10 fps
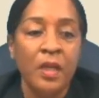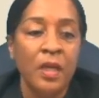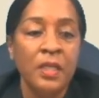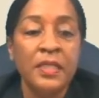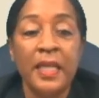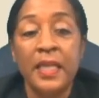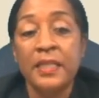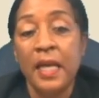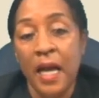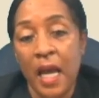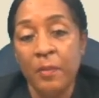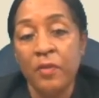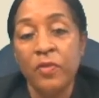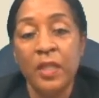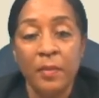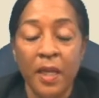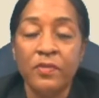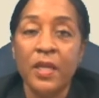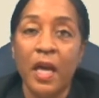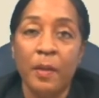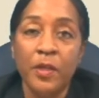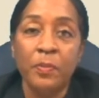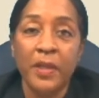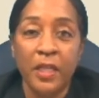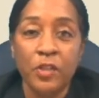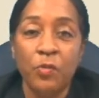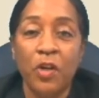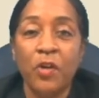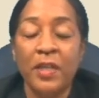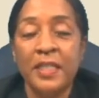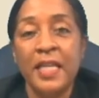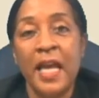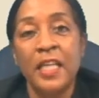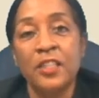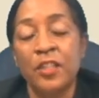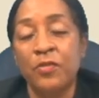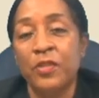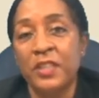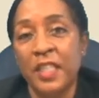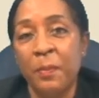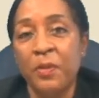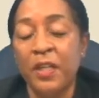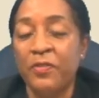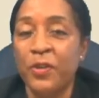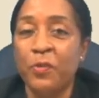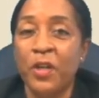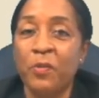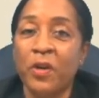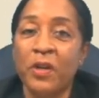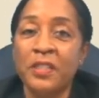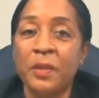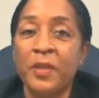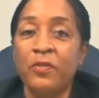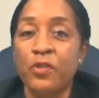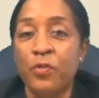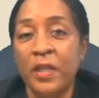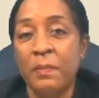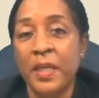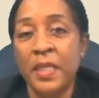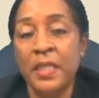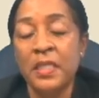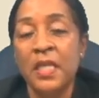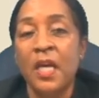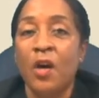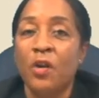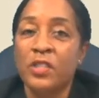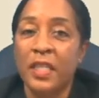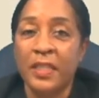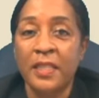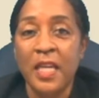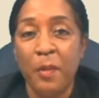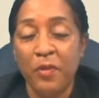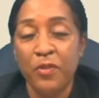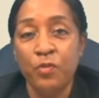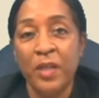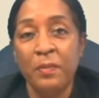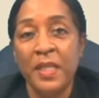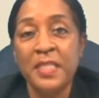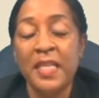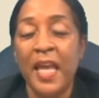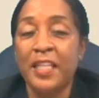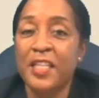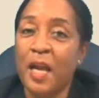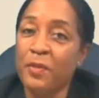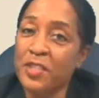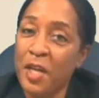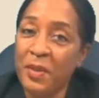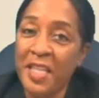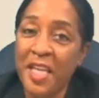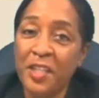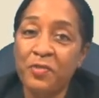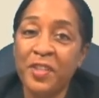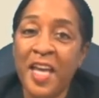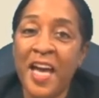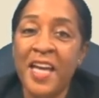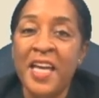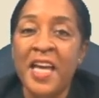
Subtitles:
Setting a timer for the amount of time you plan to work on a task. So for example, if you want to work on something for 20 minutes, set that timer for 20 minutes. Egg timers come in handy for that.